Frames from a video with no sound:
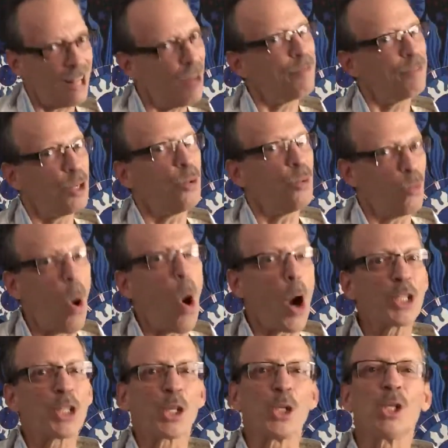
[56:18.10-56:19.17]
I love to
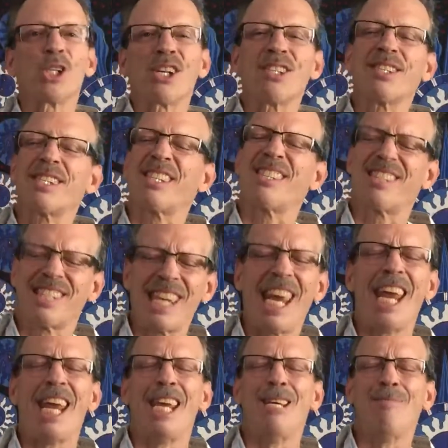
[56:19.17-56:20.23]
watch her just the
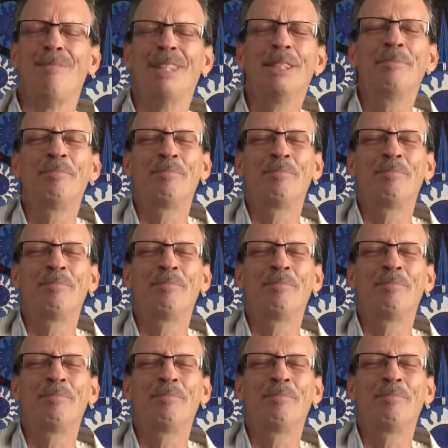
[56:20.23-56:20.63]
same.